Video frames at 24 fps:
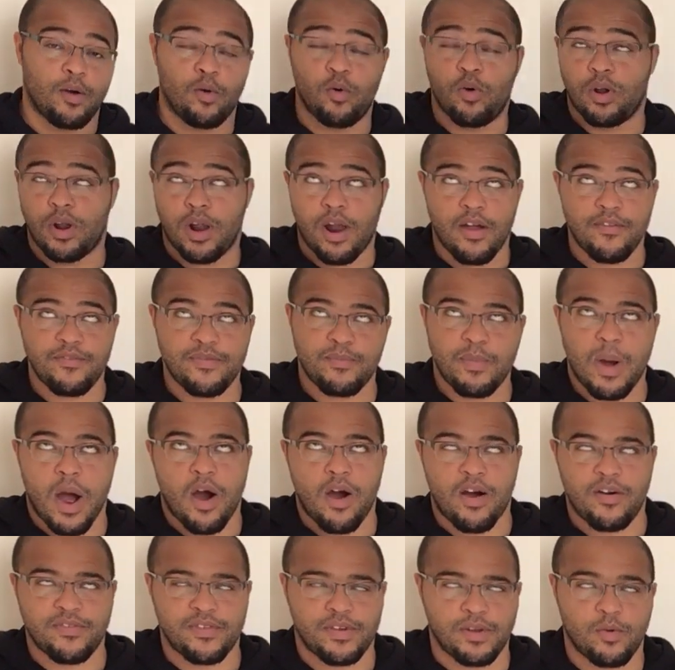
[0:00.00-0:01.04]
or life
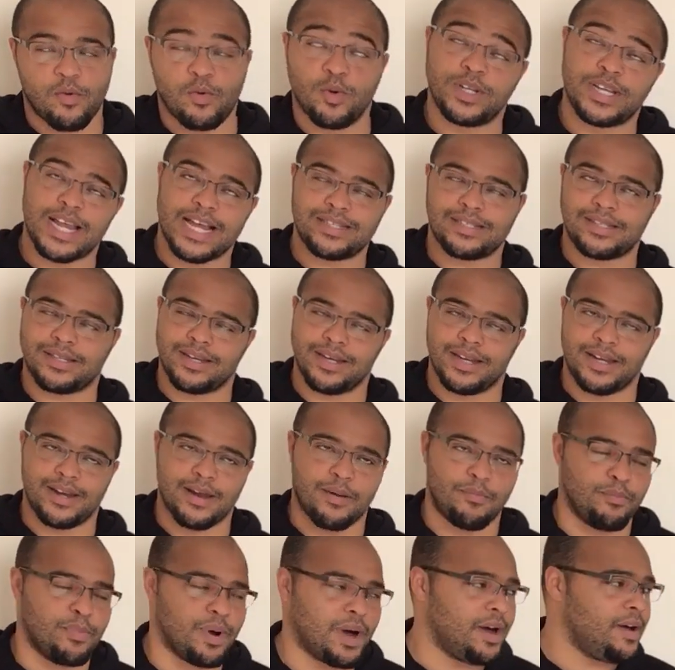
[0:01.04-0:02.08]
path or destiny
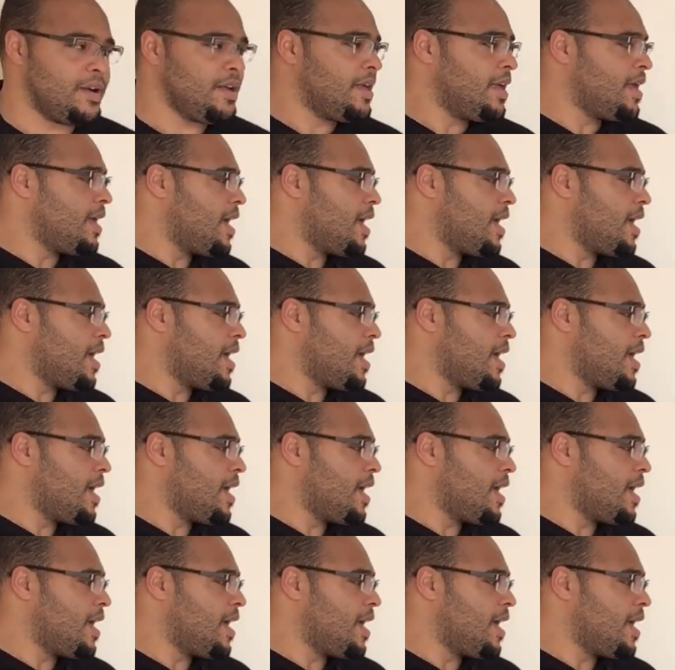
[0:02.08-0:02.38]
number